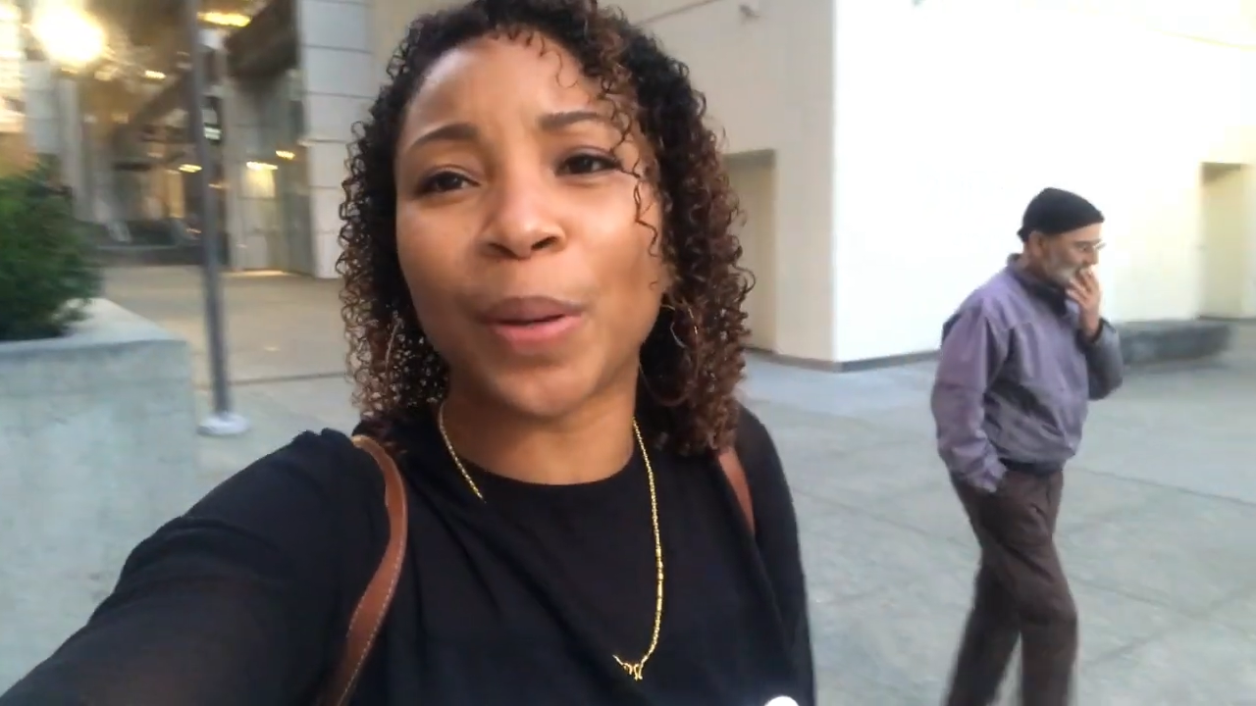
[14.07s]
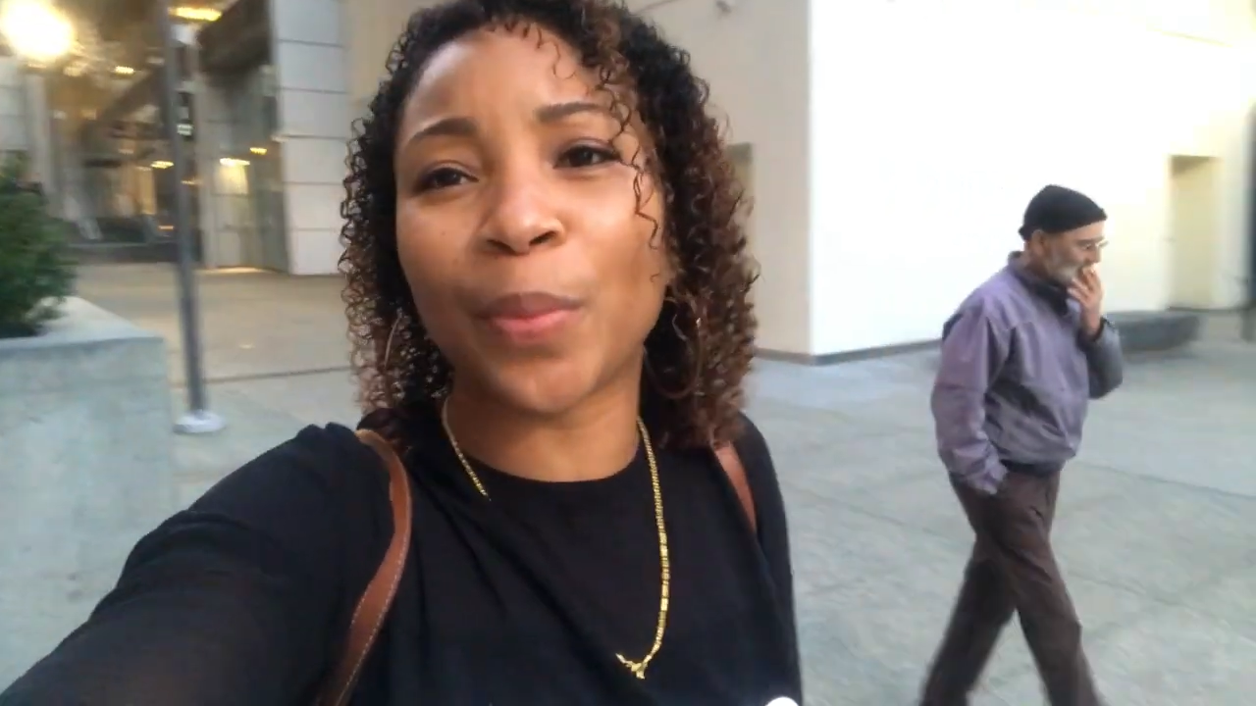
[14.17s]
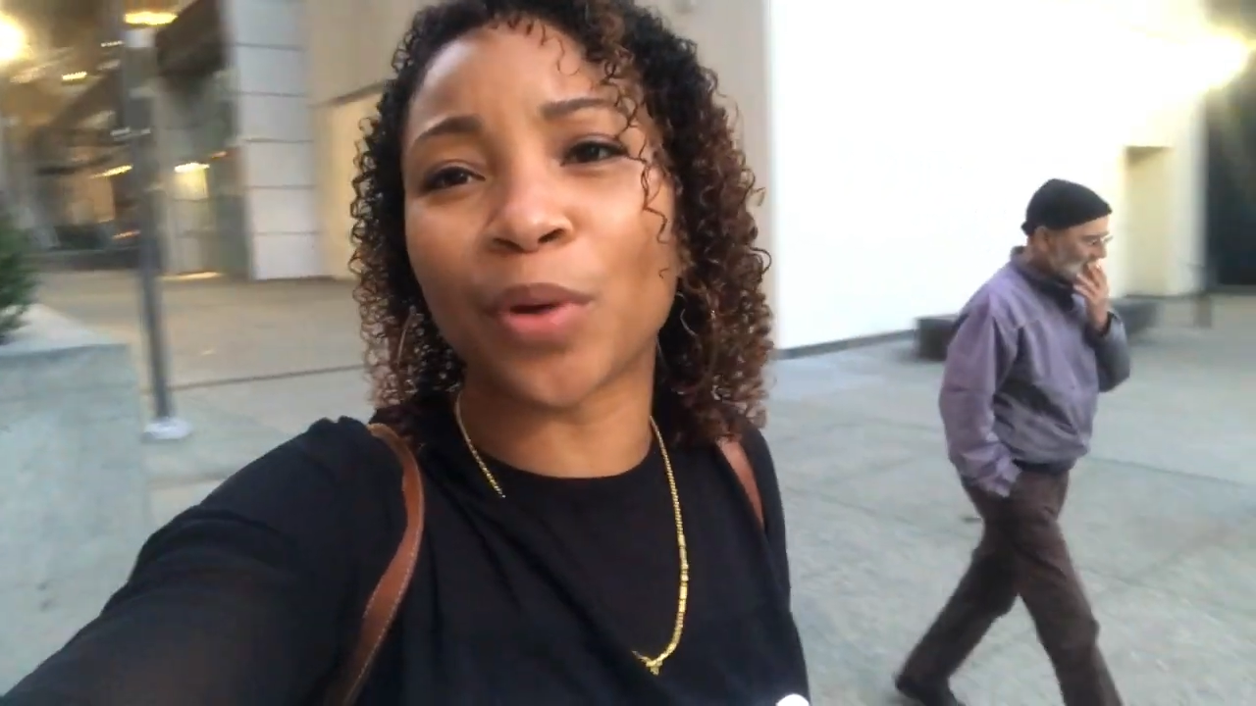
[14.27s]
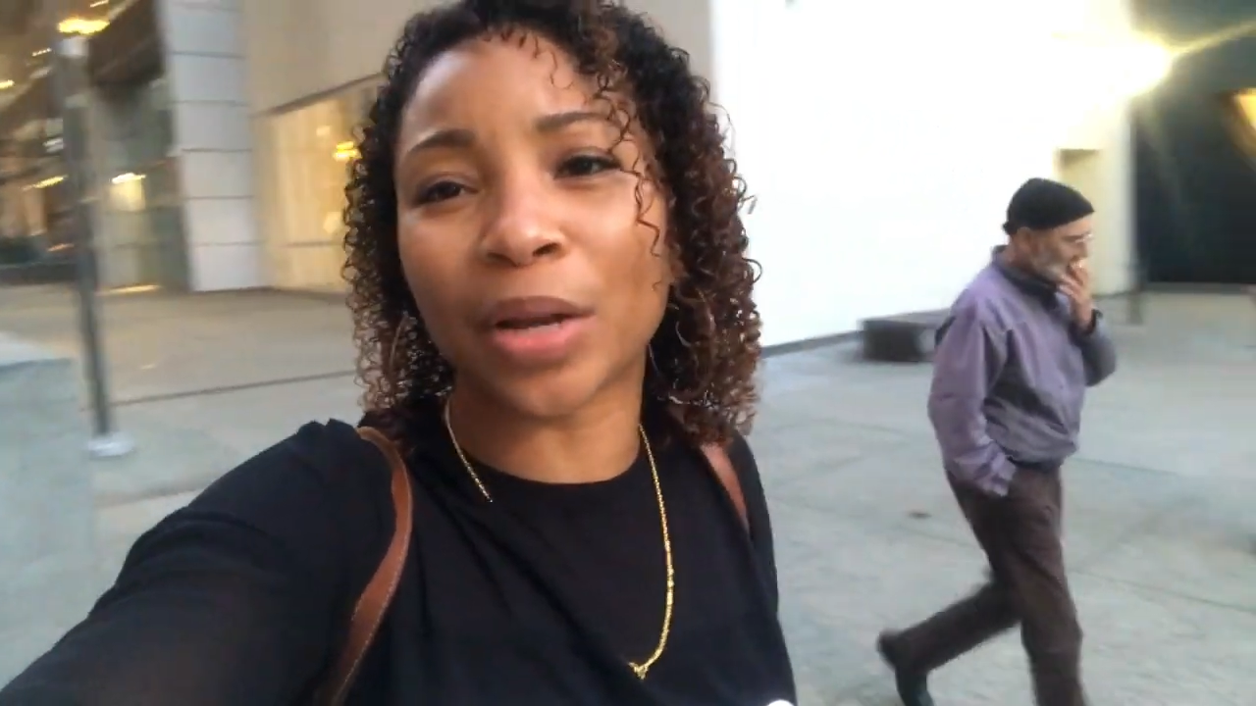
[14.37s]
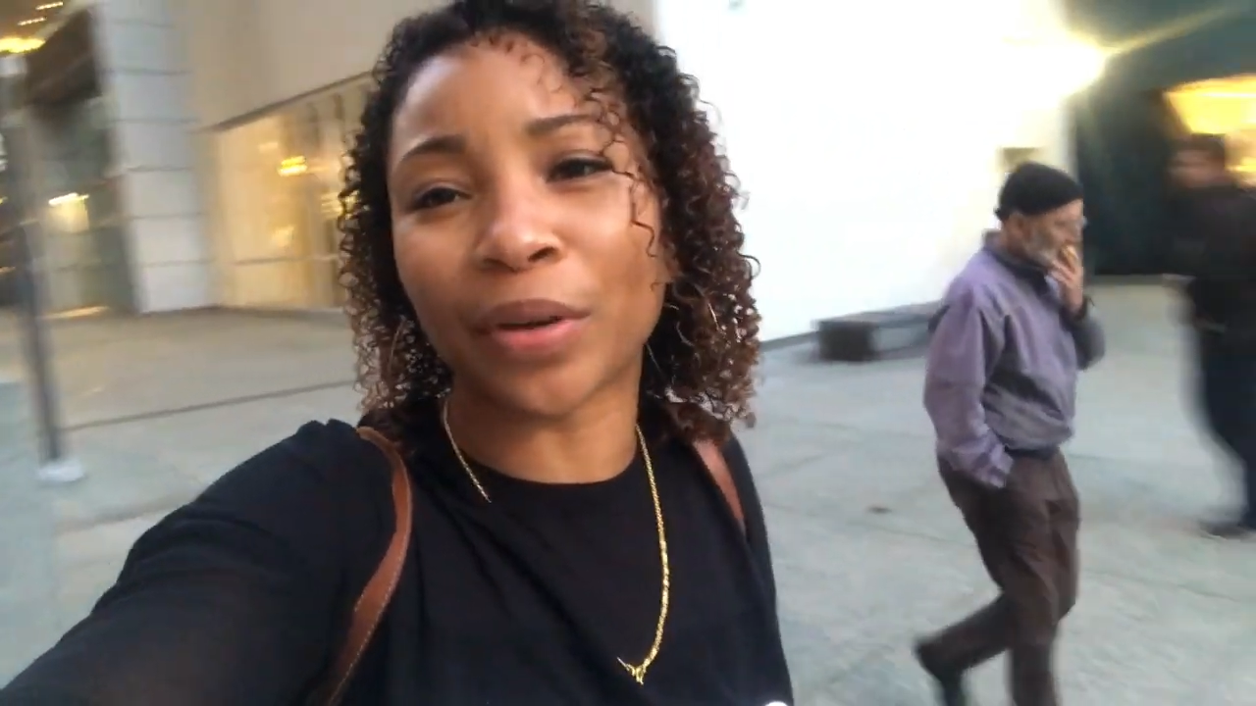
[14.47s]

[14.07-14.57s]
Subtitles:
people can